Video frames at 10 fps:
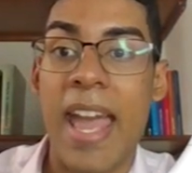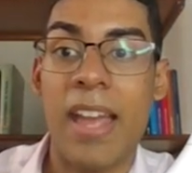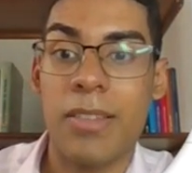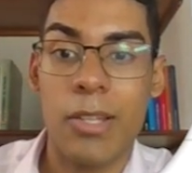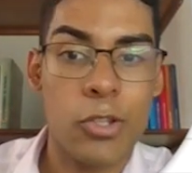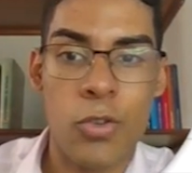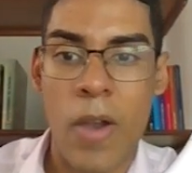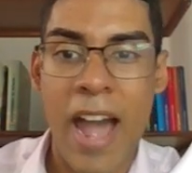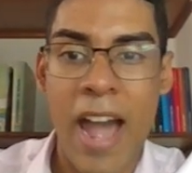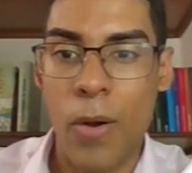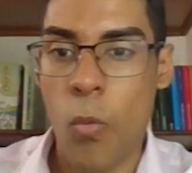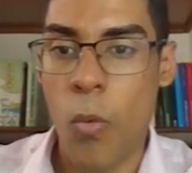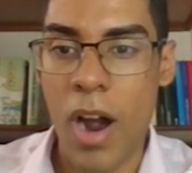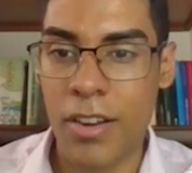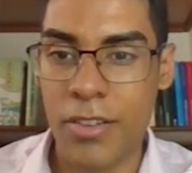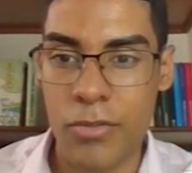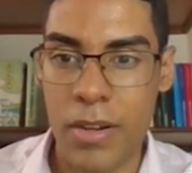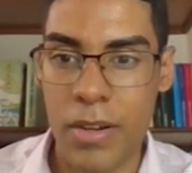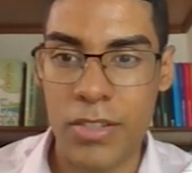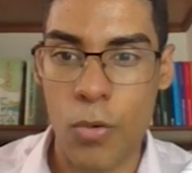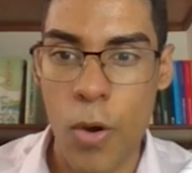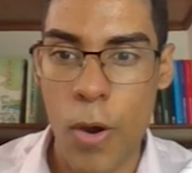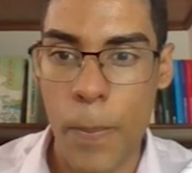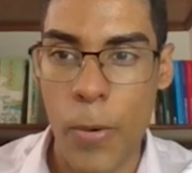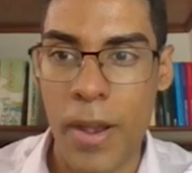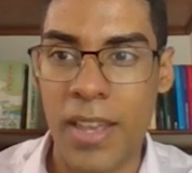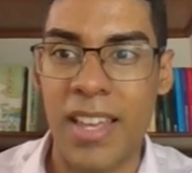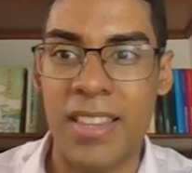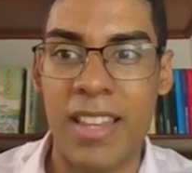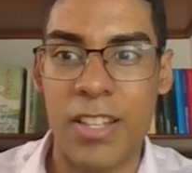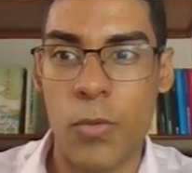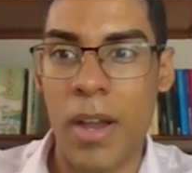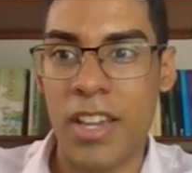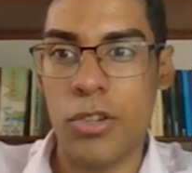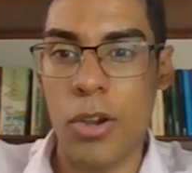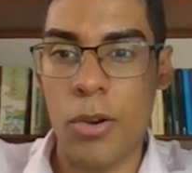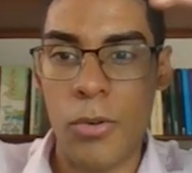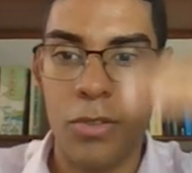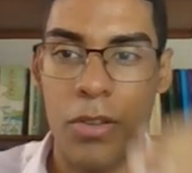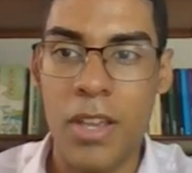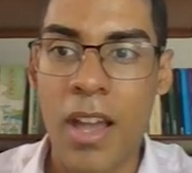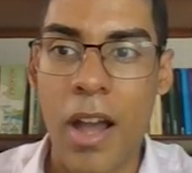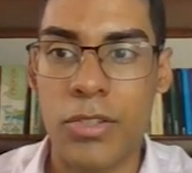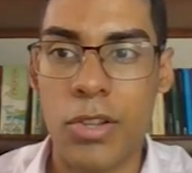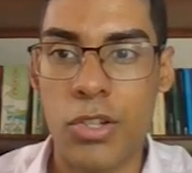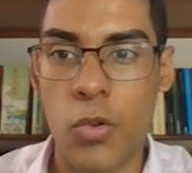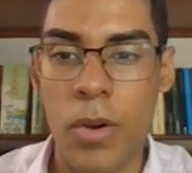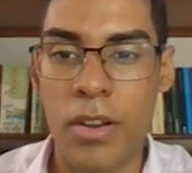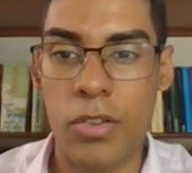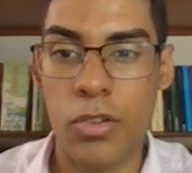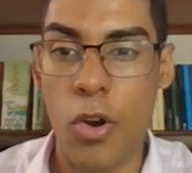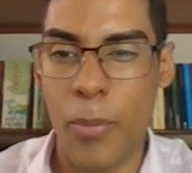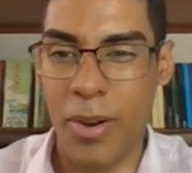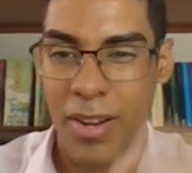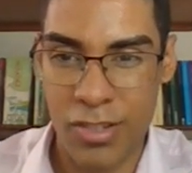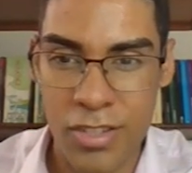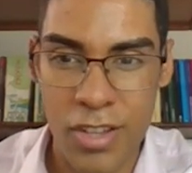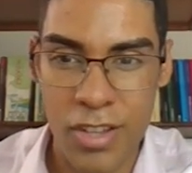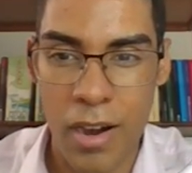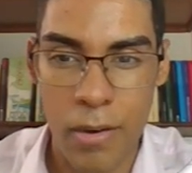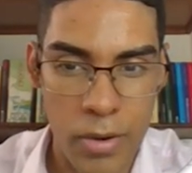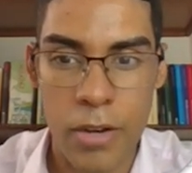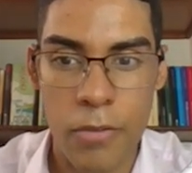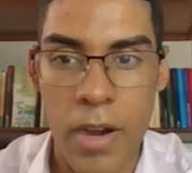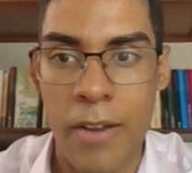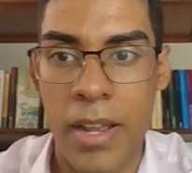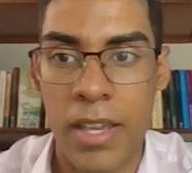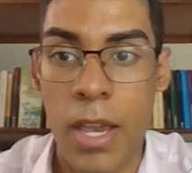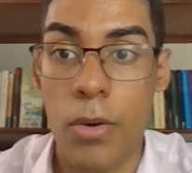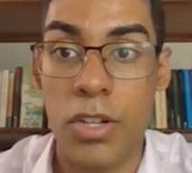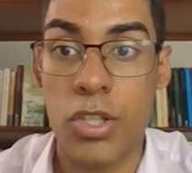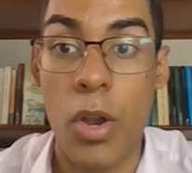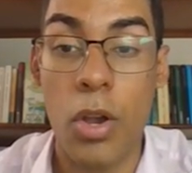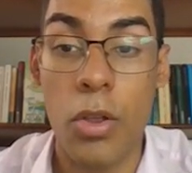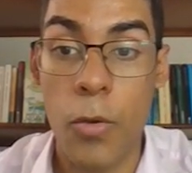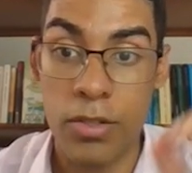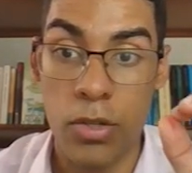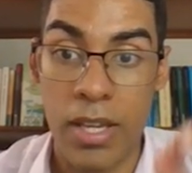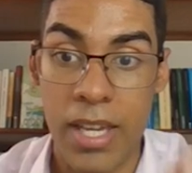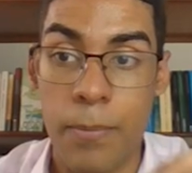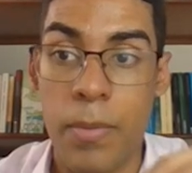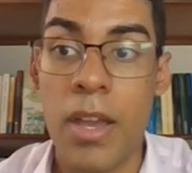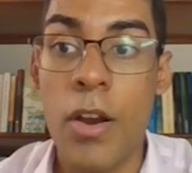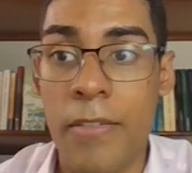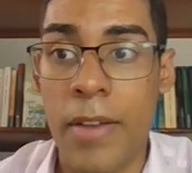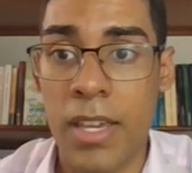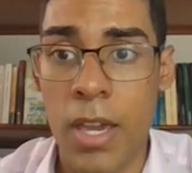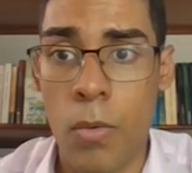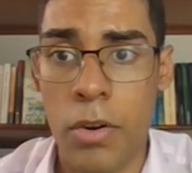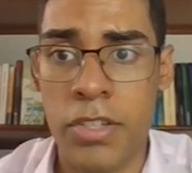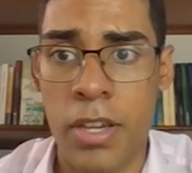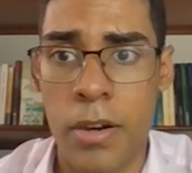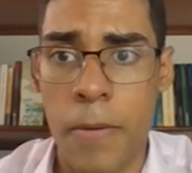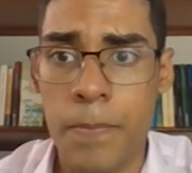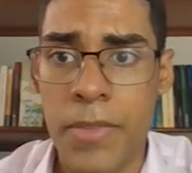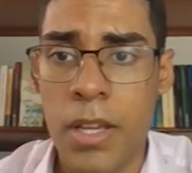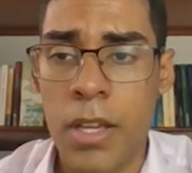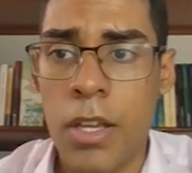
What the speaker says: and you have a 100 score point, and that's why it shows on the search query score, but it's not a really relevant keyword. So we only want to keep relevant keywords here.